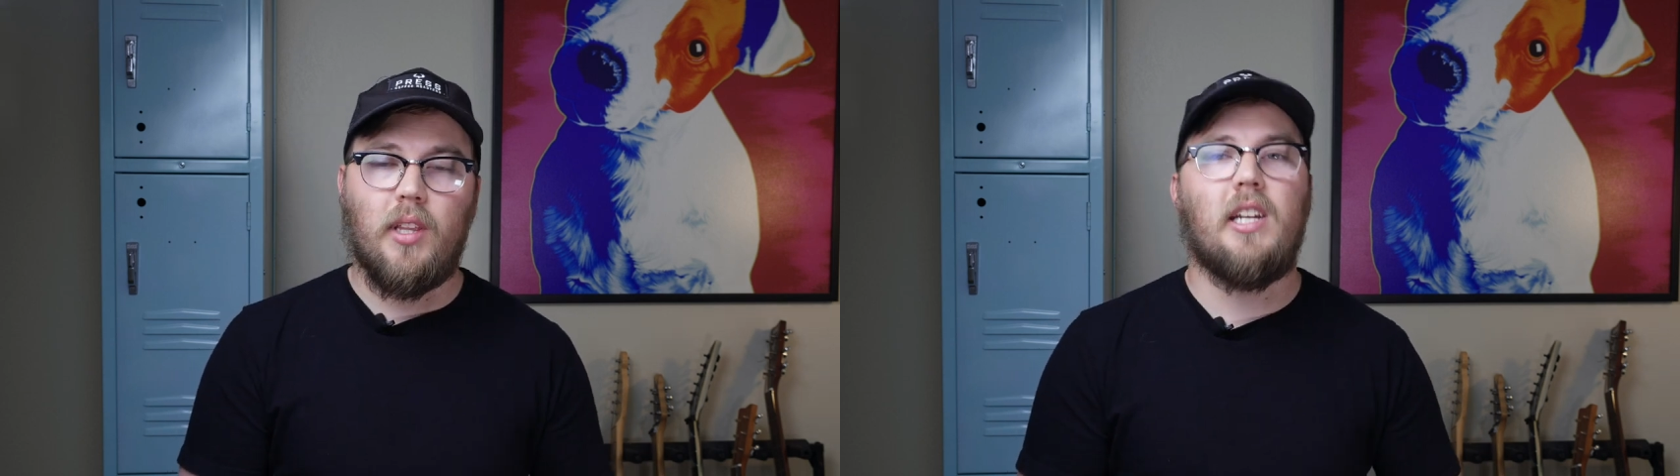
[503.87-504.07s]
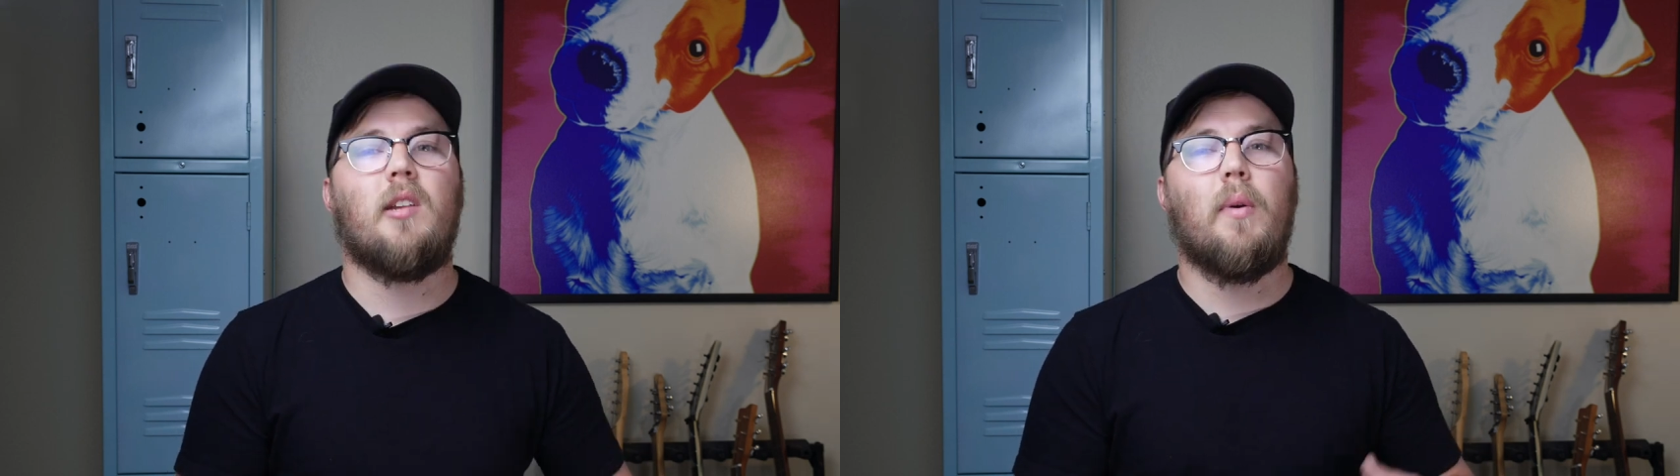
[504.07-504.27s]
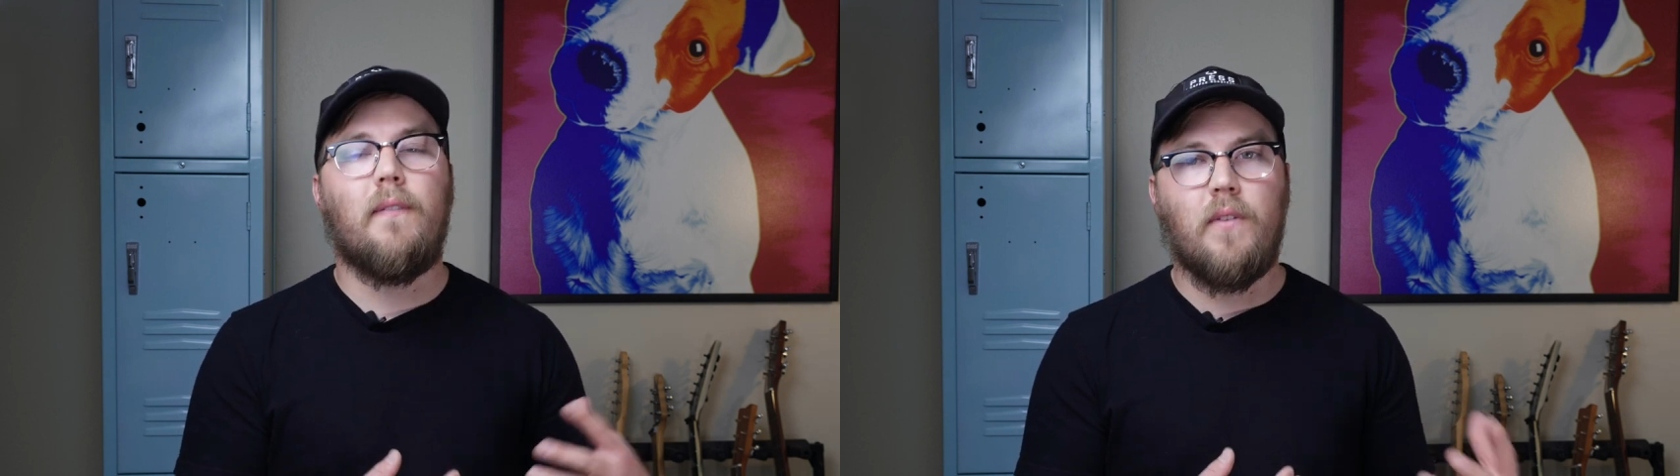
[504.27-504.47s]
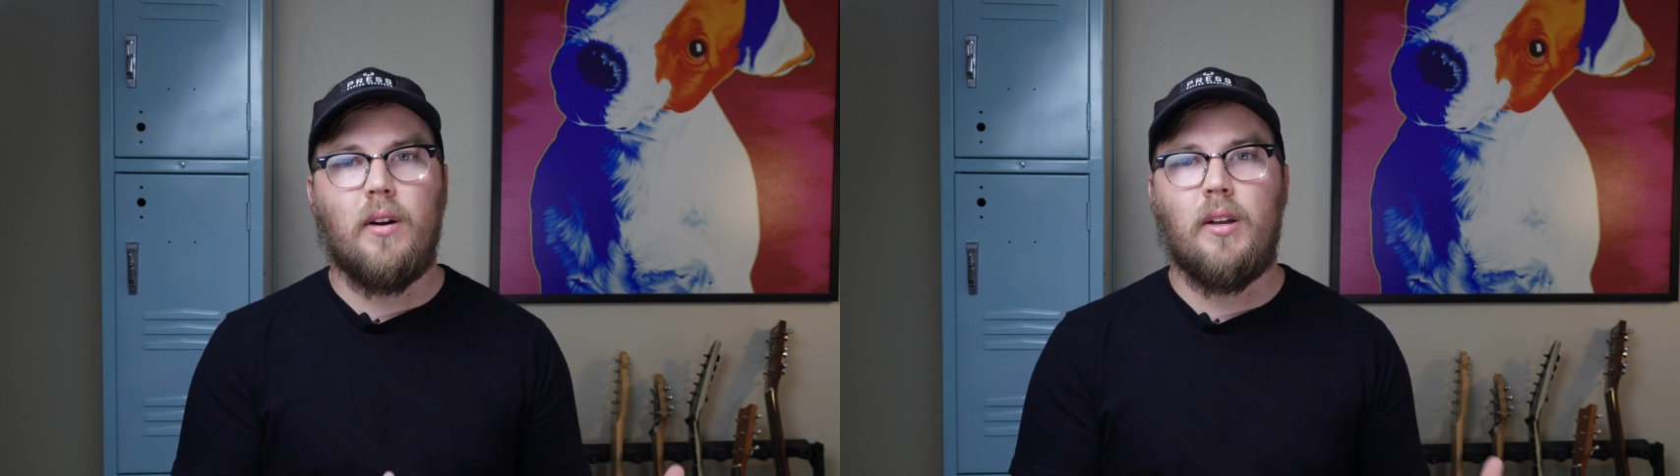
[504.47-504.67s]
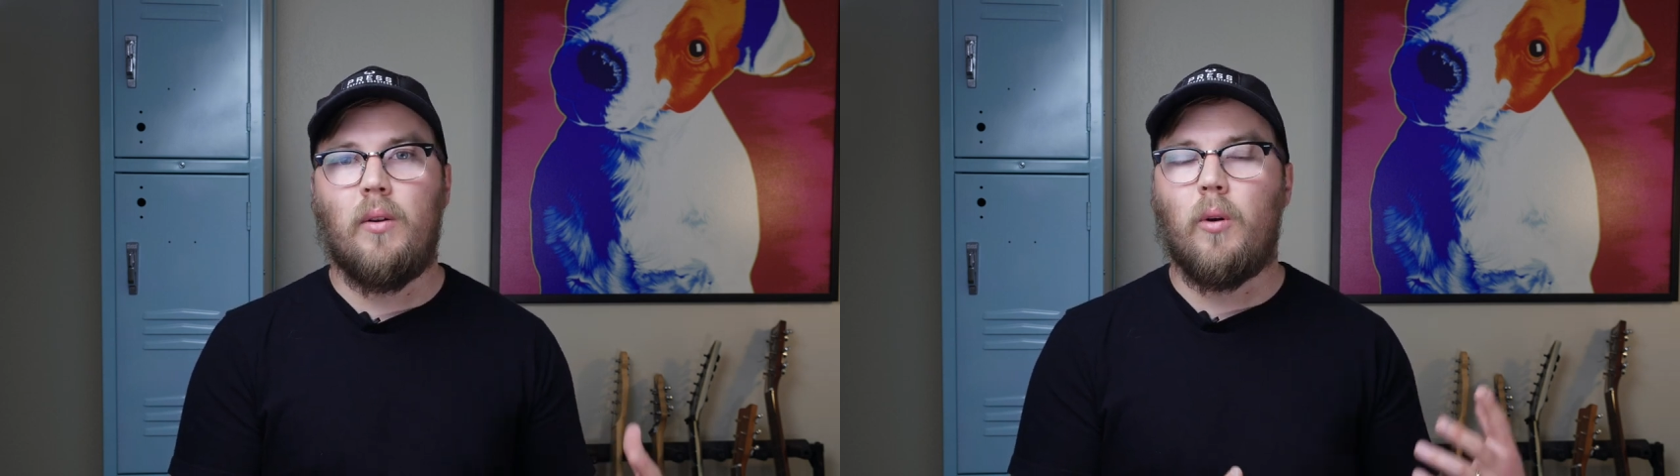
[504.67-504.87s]
They need to be
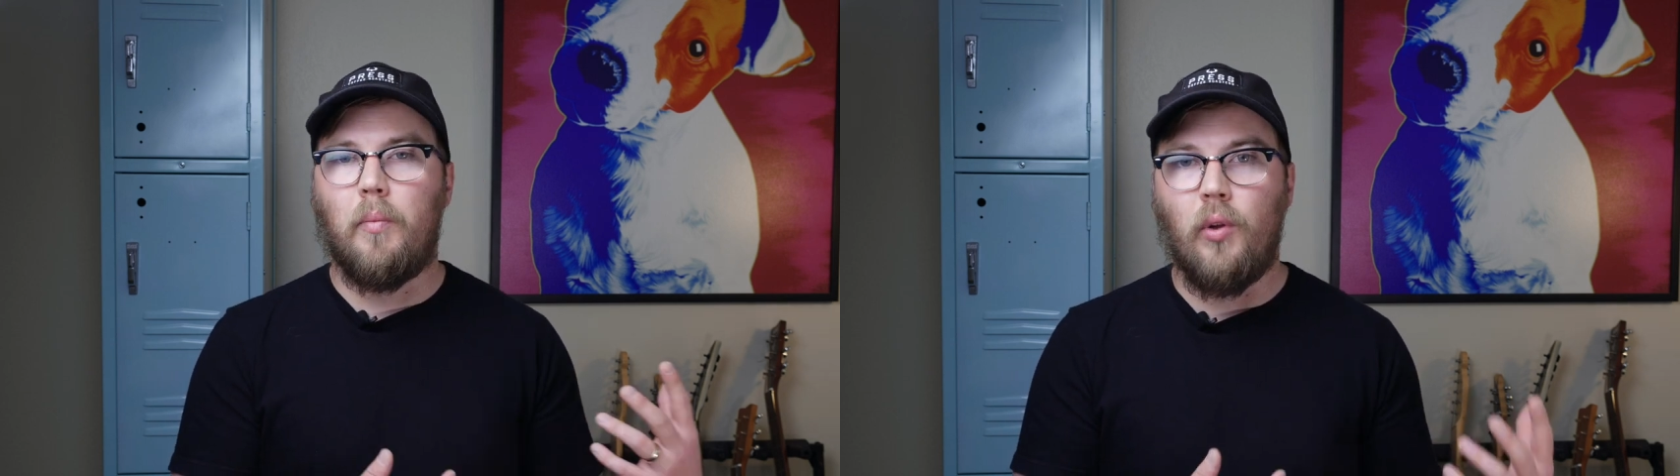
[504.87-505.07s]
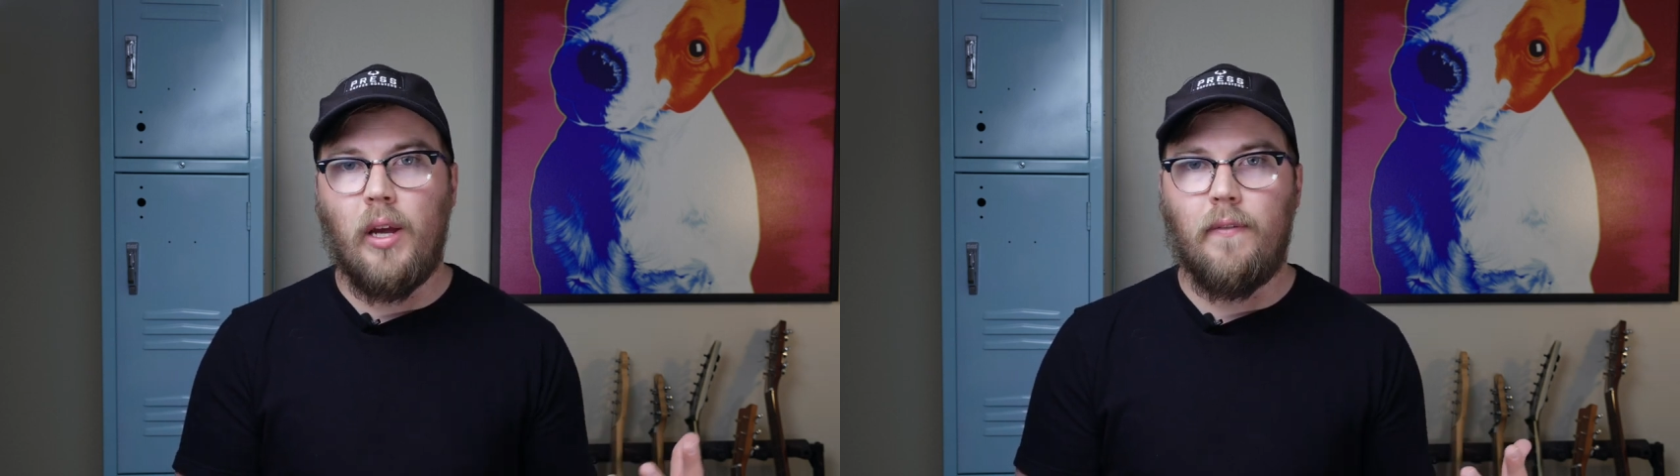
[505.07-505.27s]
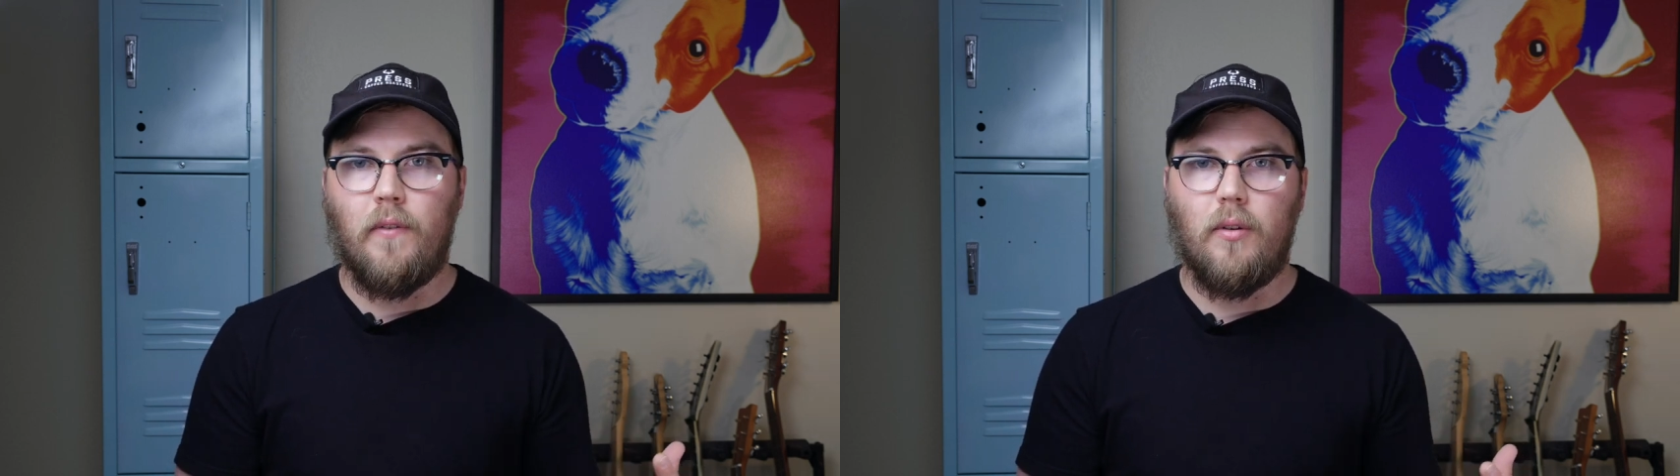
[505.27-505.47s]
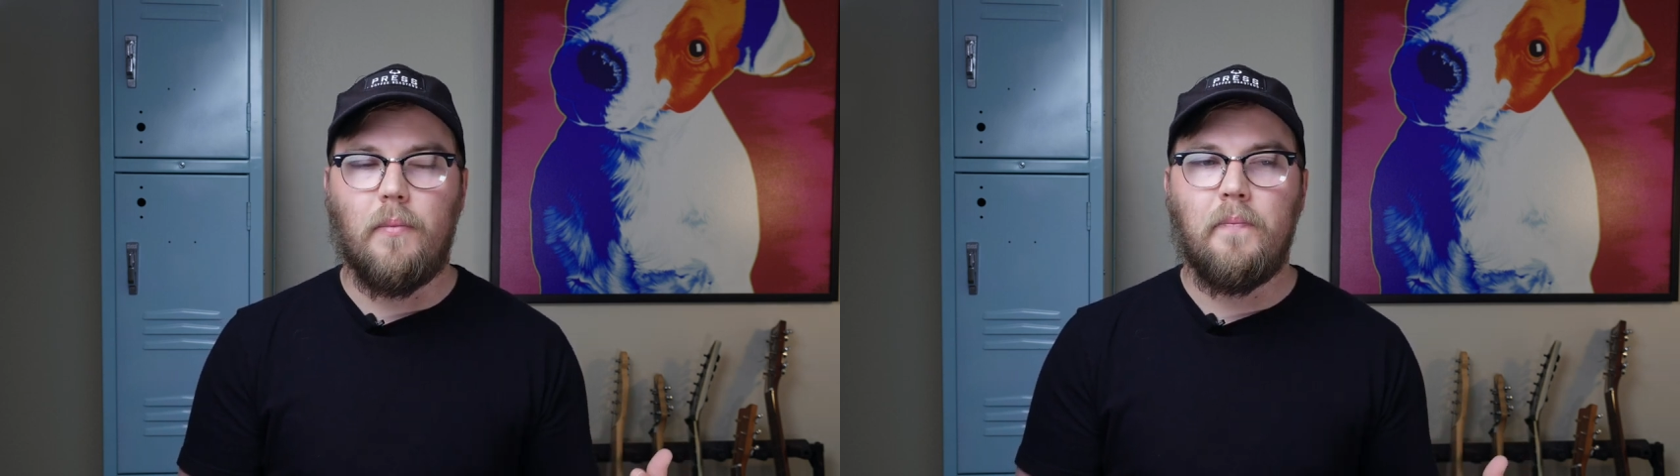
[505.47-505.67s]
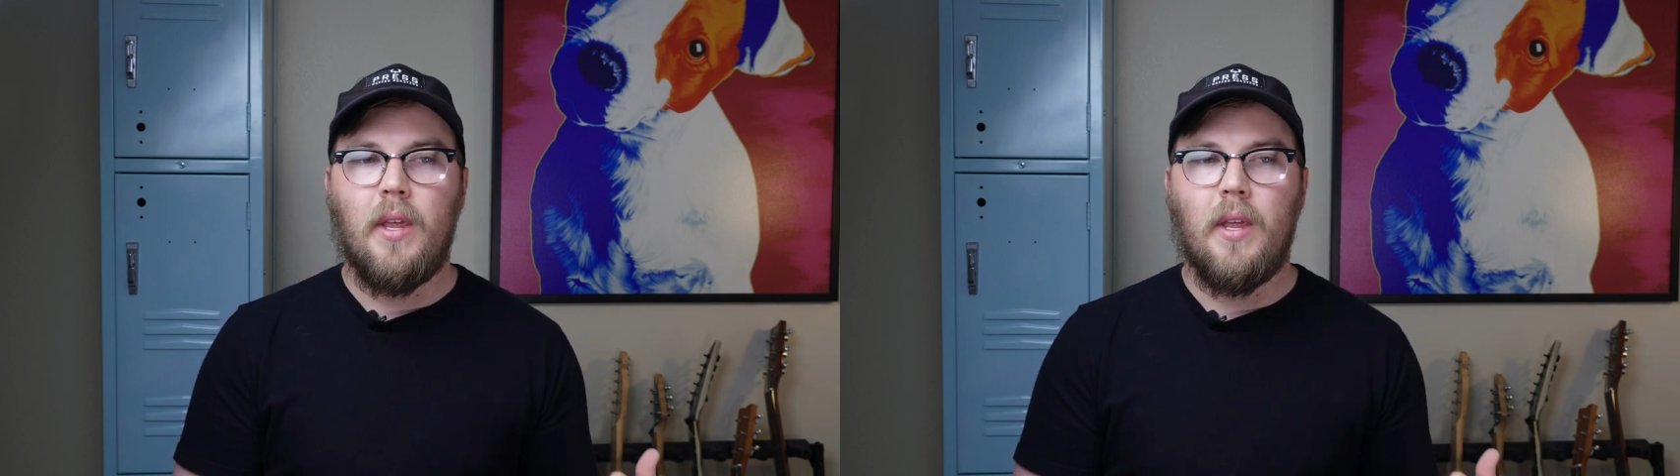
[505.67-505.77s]
fun or playful.